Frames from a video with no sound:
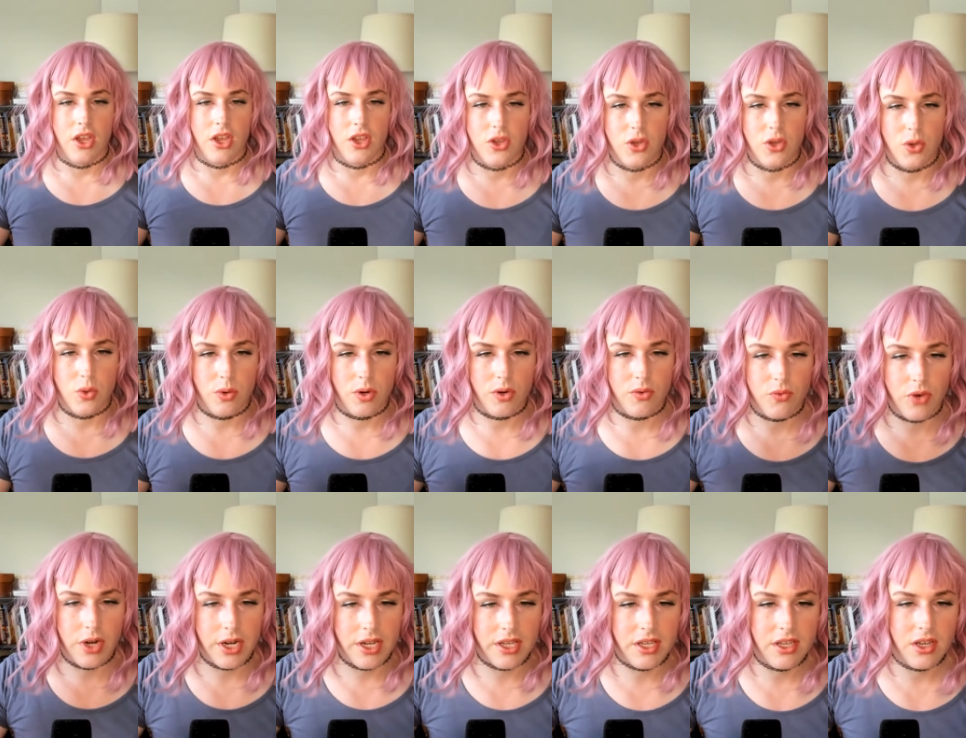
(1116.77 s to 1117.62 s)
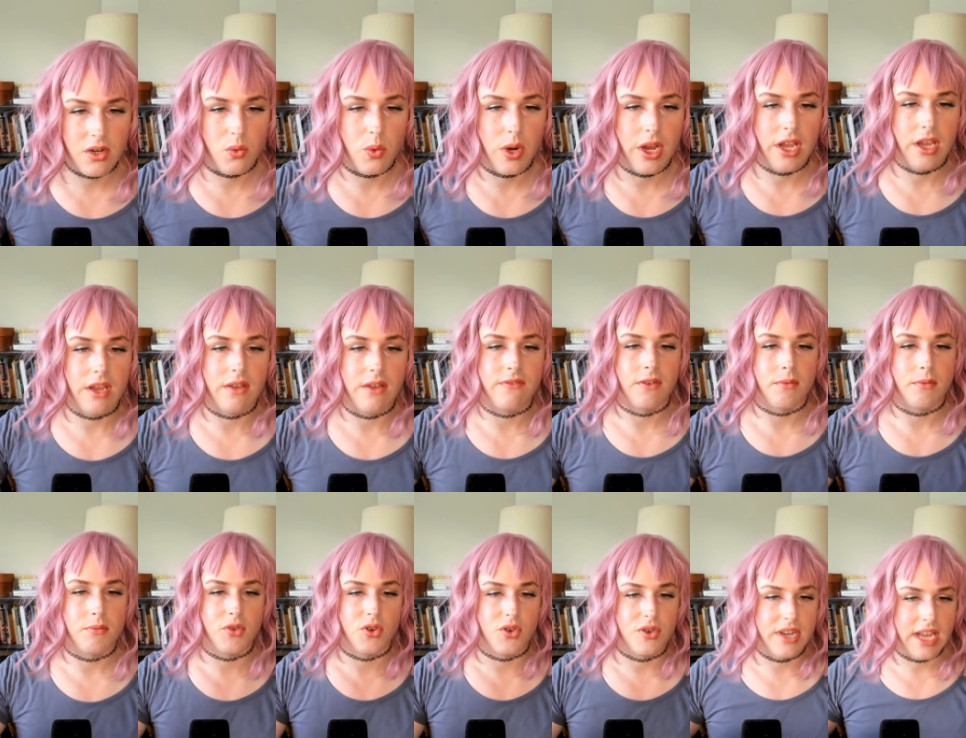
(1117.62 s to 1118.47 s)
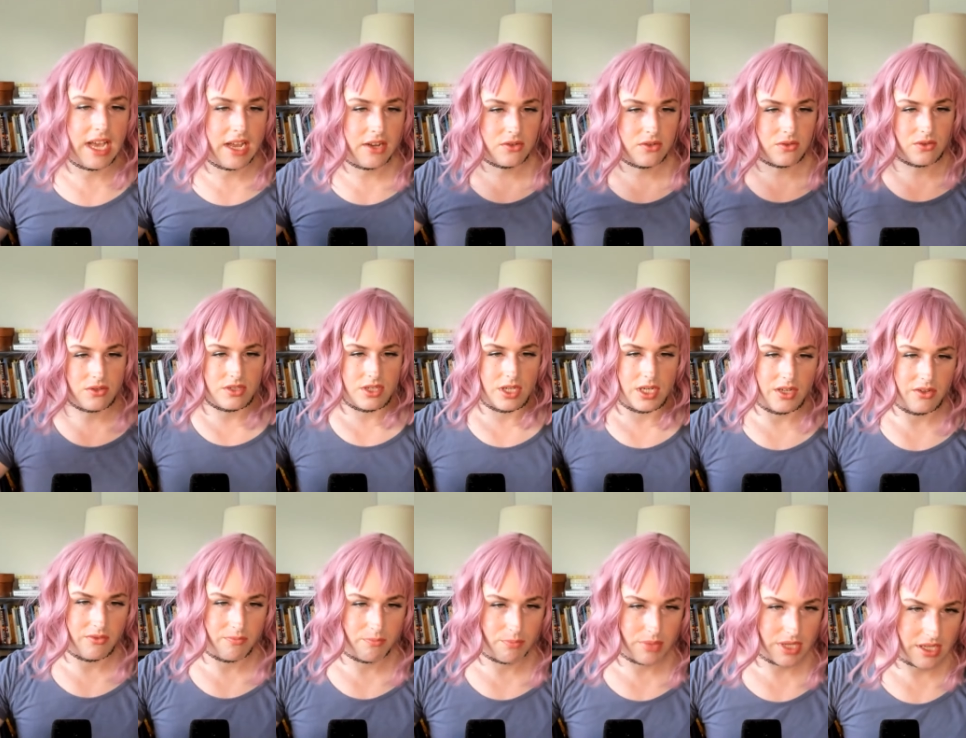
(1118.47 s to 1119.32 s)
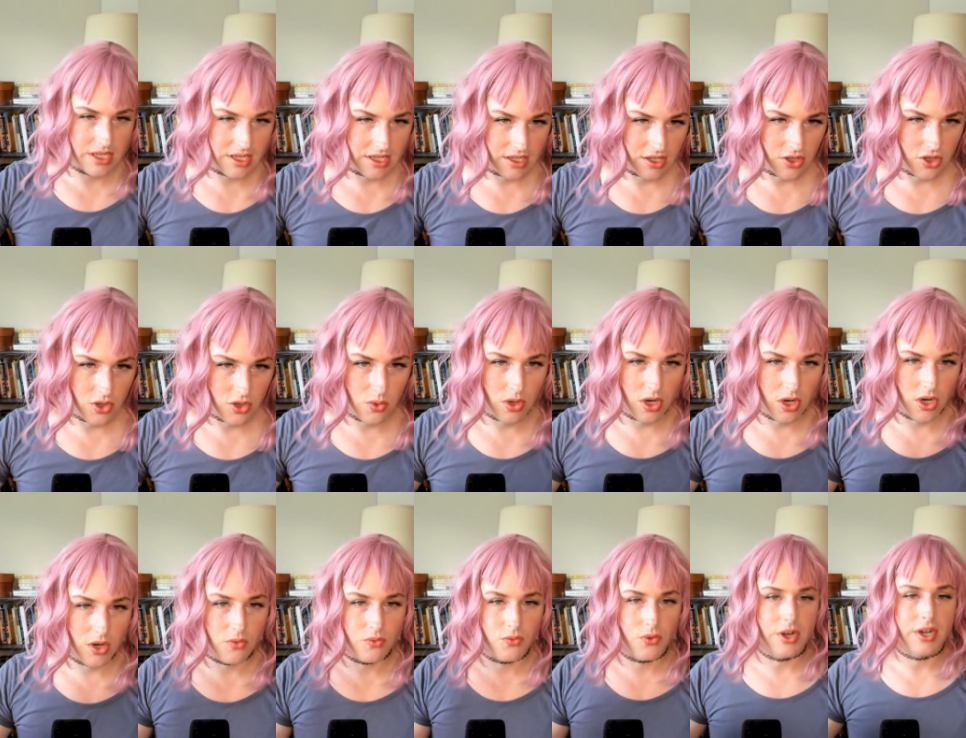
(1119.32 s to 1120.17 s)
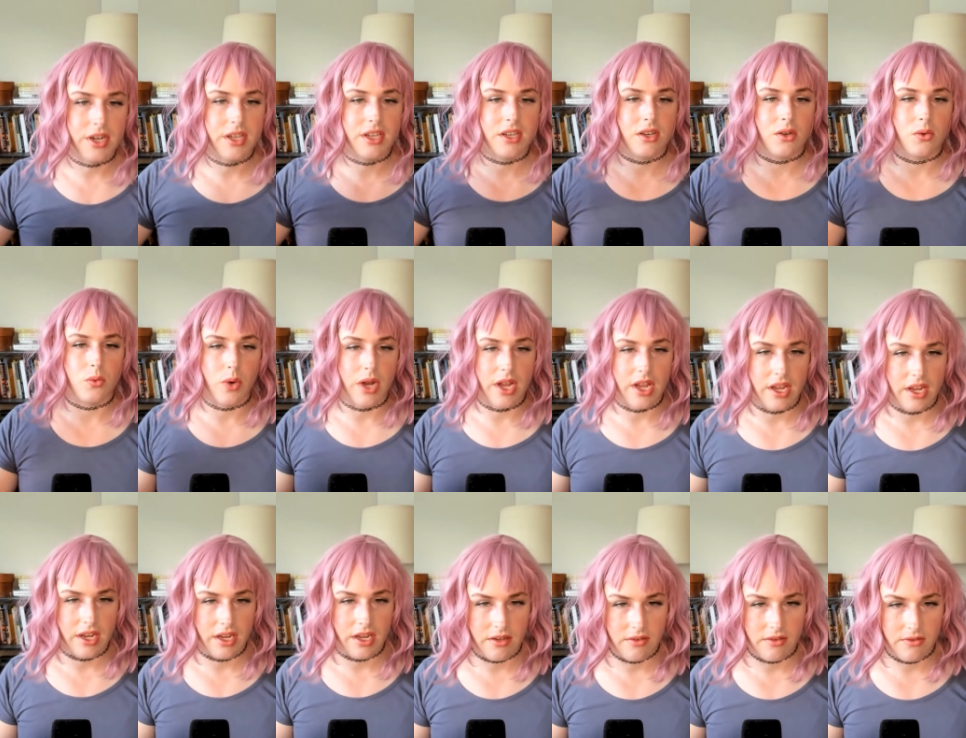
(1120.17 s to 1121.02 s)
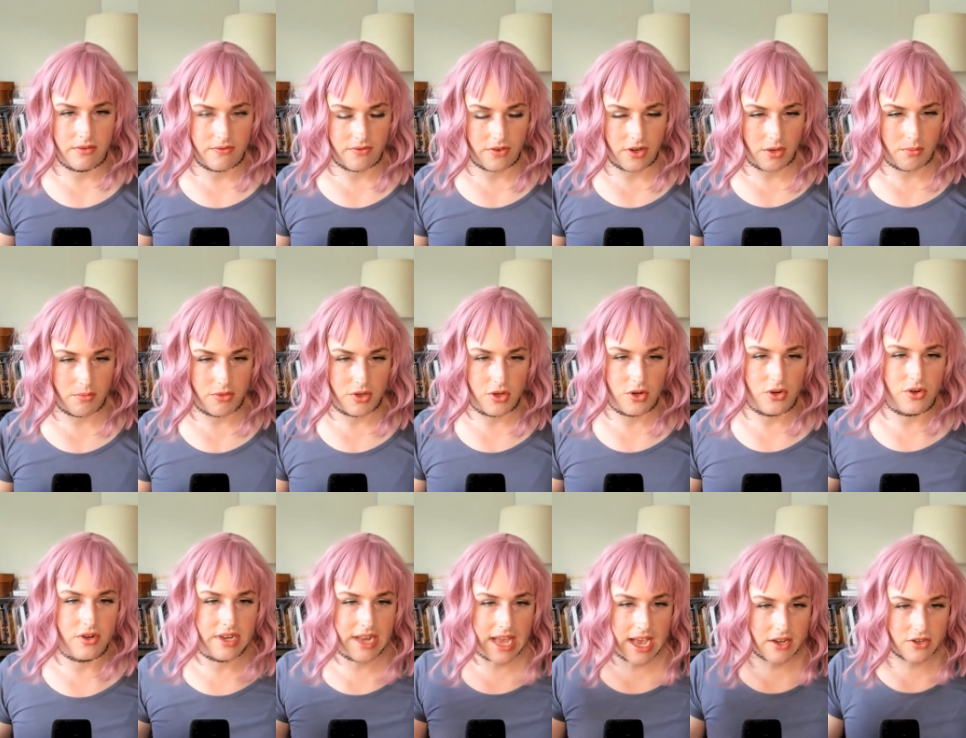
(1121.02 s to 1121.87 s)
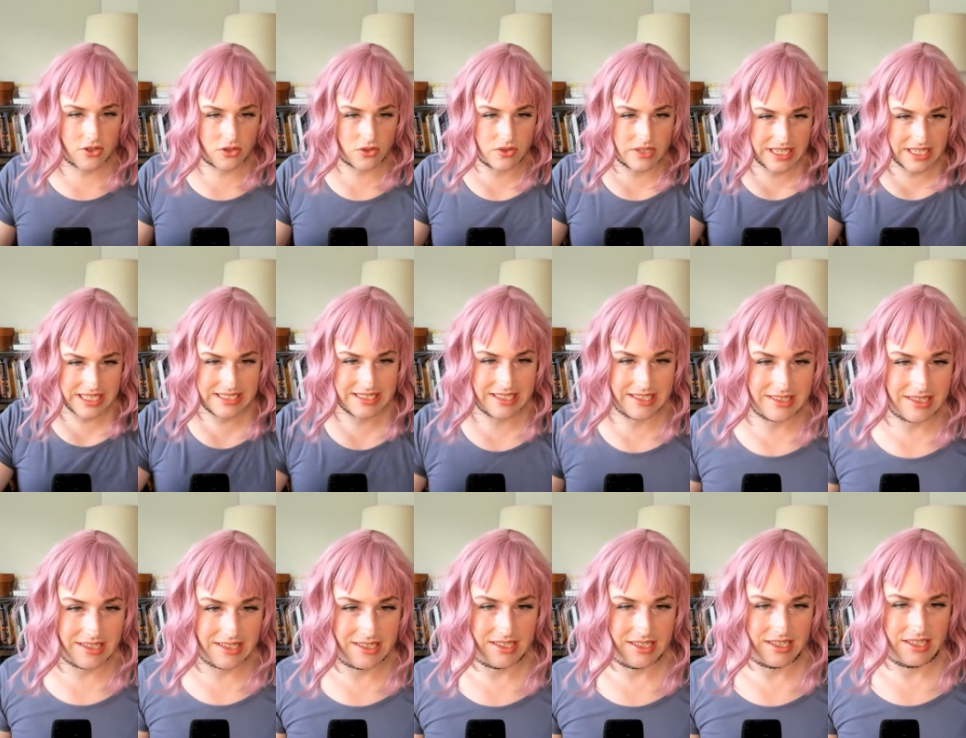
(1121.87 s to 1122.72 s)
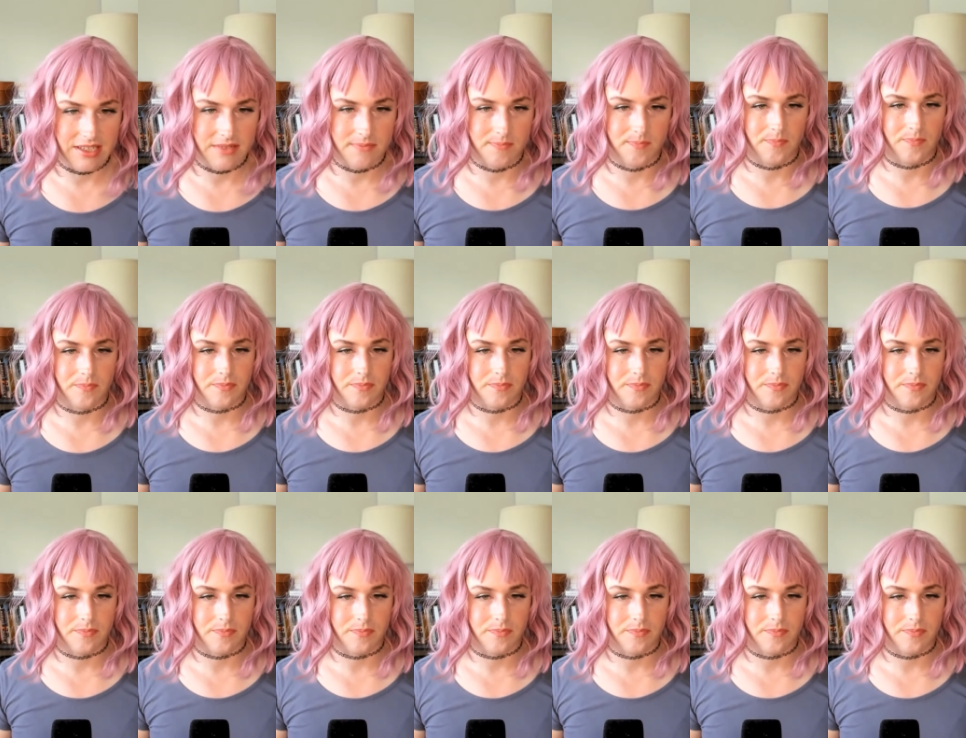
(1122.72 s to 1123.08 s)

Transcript: you are running away from your natural state of being. You are running away from your natural identity.